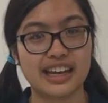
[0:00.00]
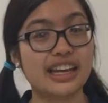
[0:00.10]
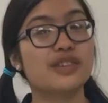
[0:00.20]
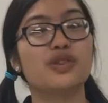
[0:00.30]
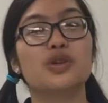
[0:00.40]

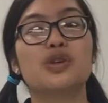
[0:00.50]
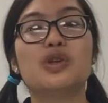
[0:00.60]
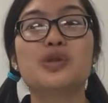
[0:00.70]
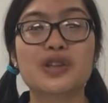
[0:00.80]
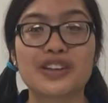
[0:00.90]
and if you can
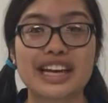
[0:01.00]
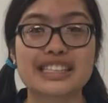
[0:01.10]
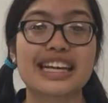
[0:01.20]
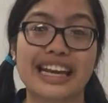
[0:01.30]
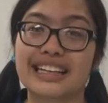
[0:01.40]
use all that
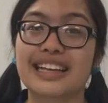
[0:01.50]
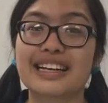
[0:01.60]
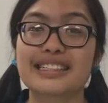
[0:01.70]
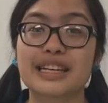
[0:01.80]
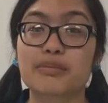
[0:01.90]
to
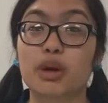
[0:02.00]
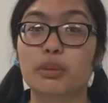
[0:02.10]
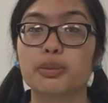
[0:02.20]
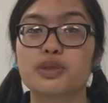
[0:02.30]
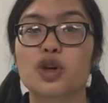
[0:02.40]
analyze and
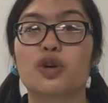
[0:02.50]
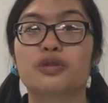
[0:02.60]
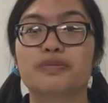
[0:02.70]
problem solve.